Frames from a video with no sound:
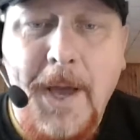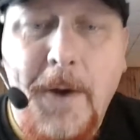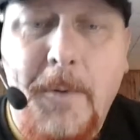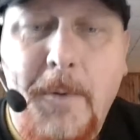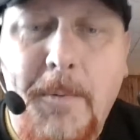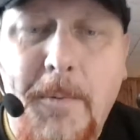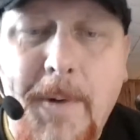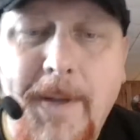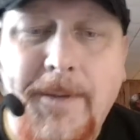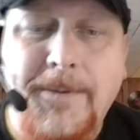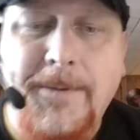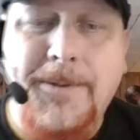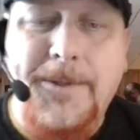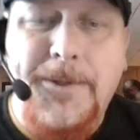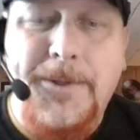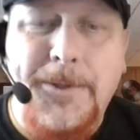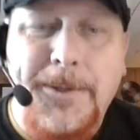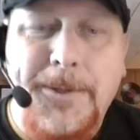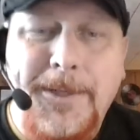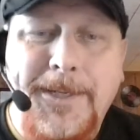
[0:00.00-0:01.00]
Well,
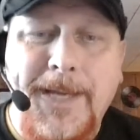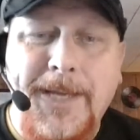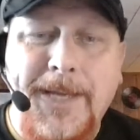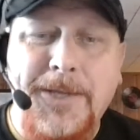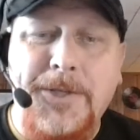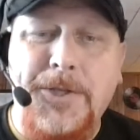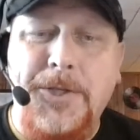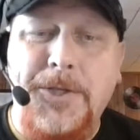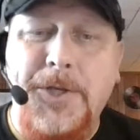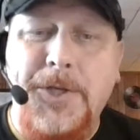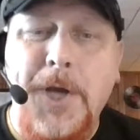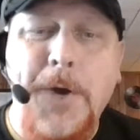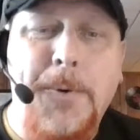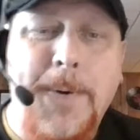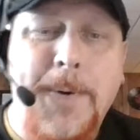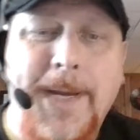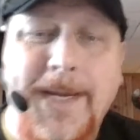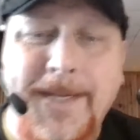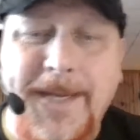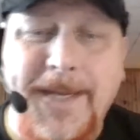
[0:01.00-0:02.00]
good
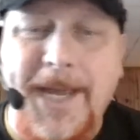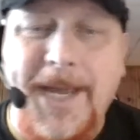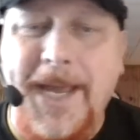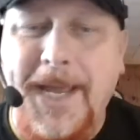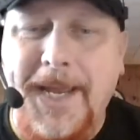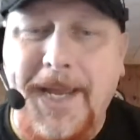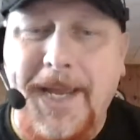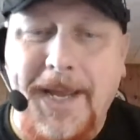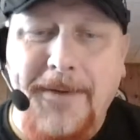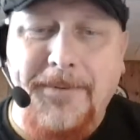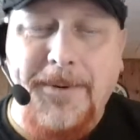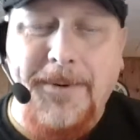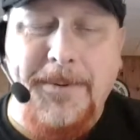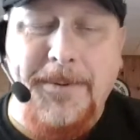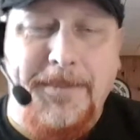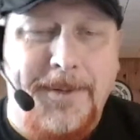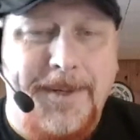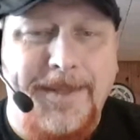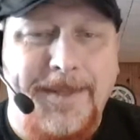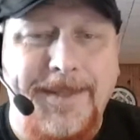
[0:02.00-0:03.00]
snowy day,
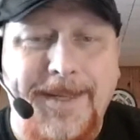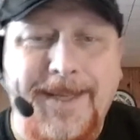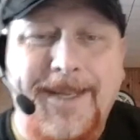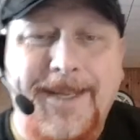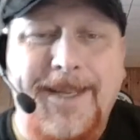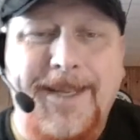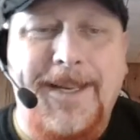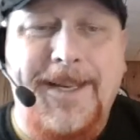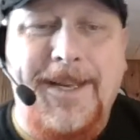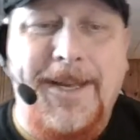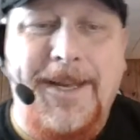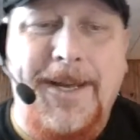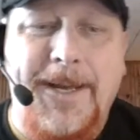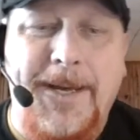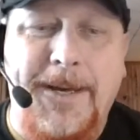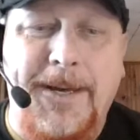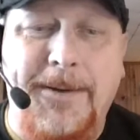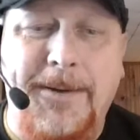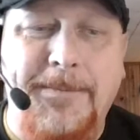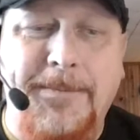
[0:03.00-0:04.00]
everyone.
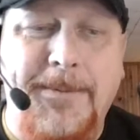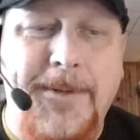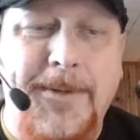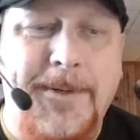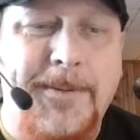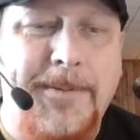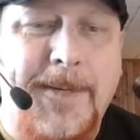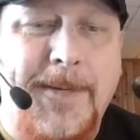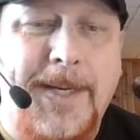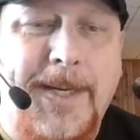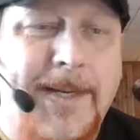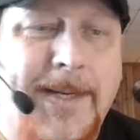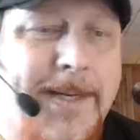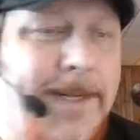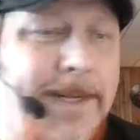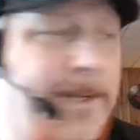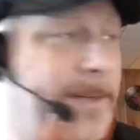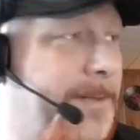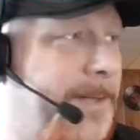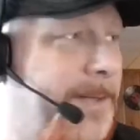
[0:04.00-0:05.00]
We're
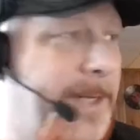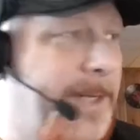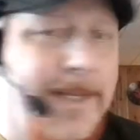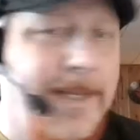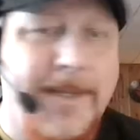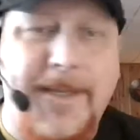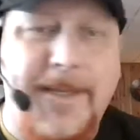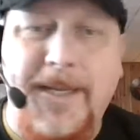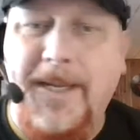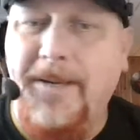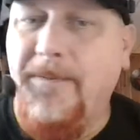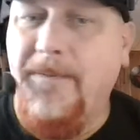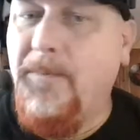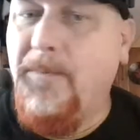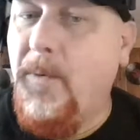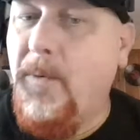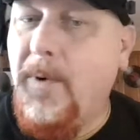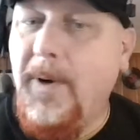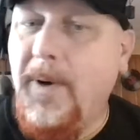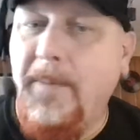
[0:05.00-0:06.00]
here in the
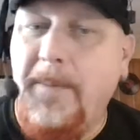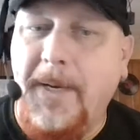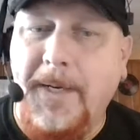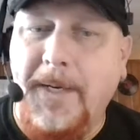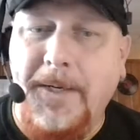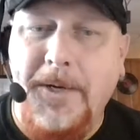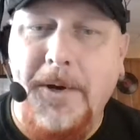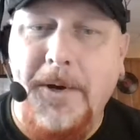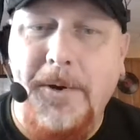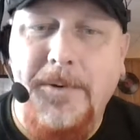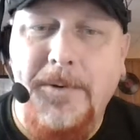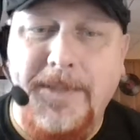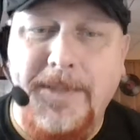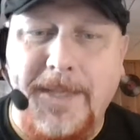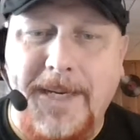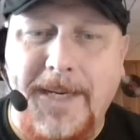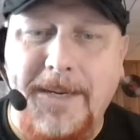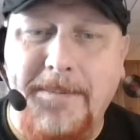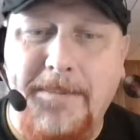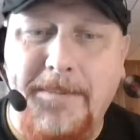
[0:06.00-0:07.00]
warm and
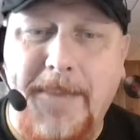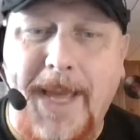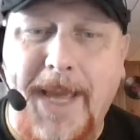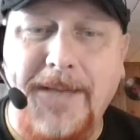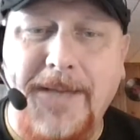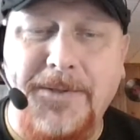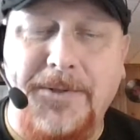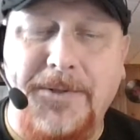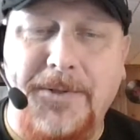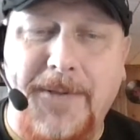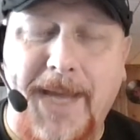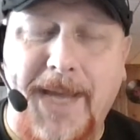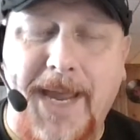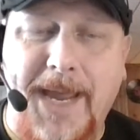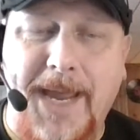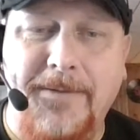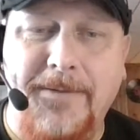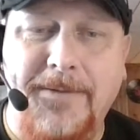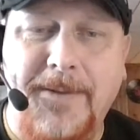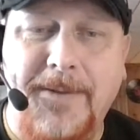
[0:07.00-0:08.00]
cozy pastor
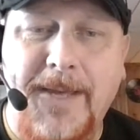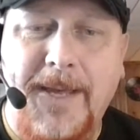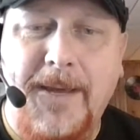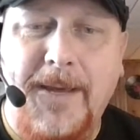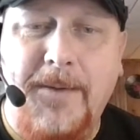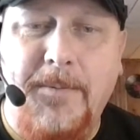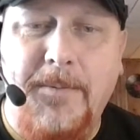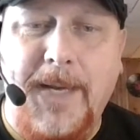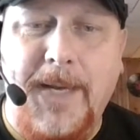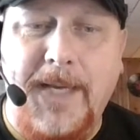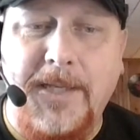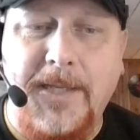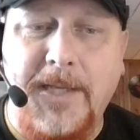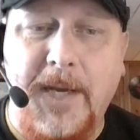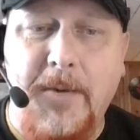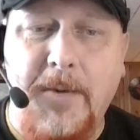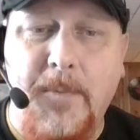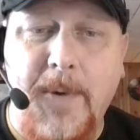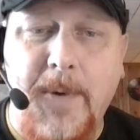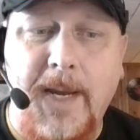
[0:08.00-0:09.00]
cave. When I
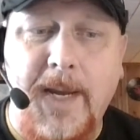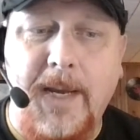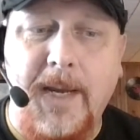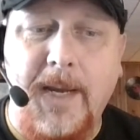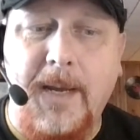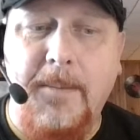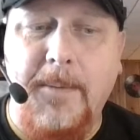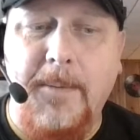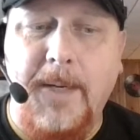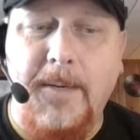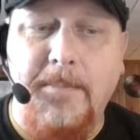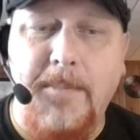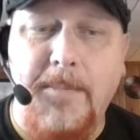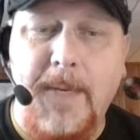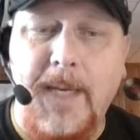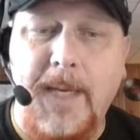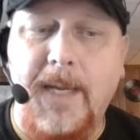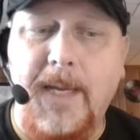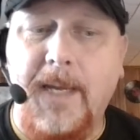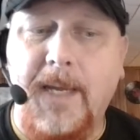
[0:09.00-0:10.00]
say we, I mean
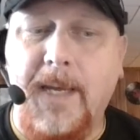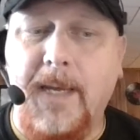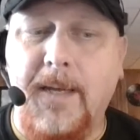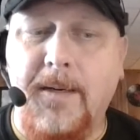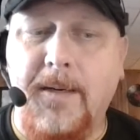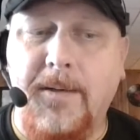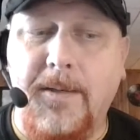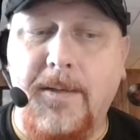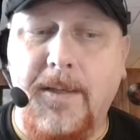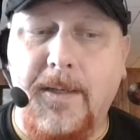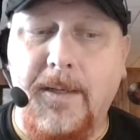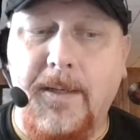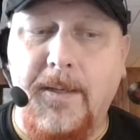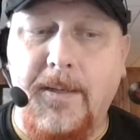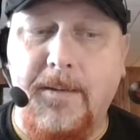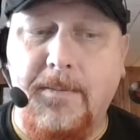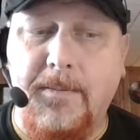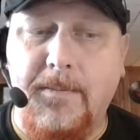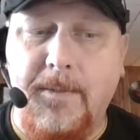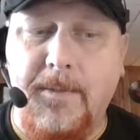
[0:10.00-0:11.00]
me, and
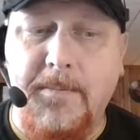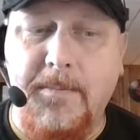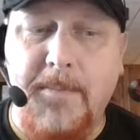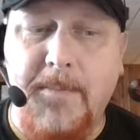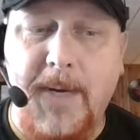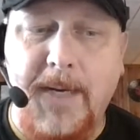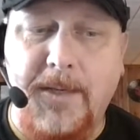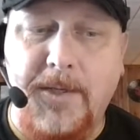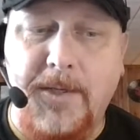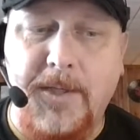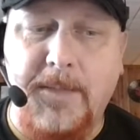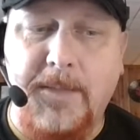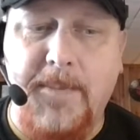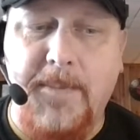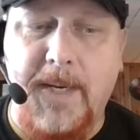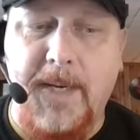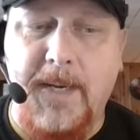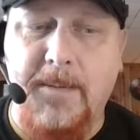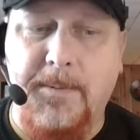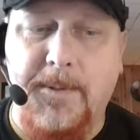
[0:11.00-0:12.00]
you might just
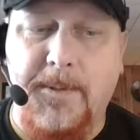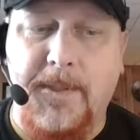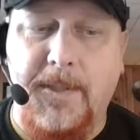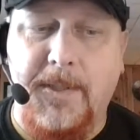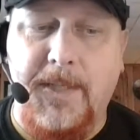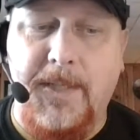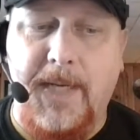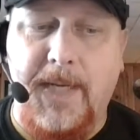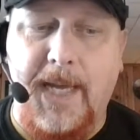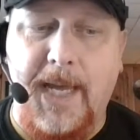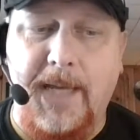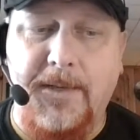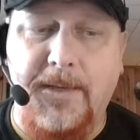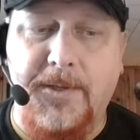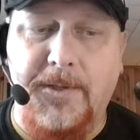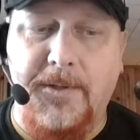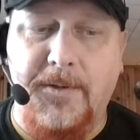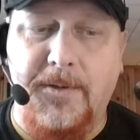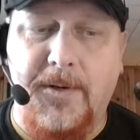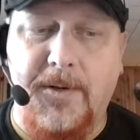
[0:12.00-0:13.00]
be able to see
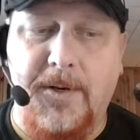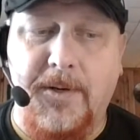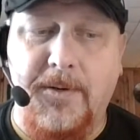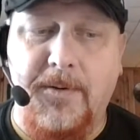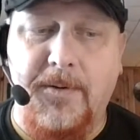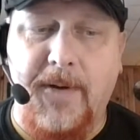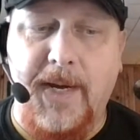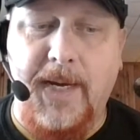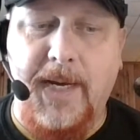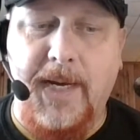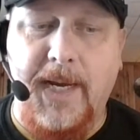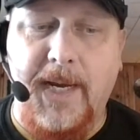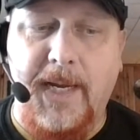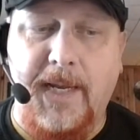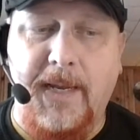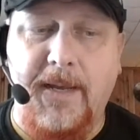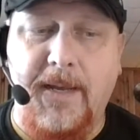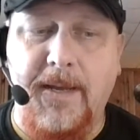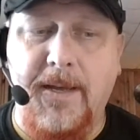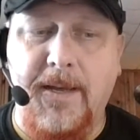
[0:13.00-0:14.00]
Esther, our gray kitty,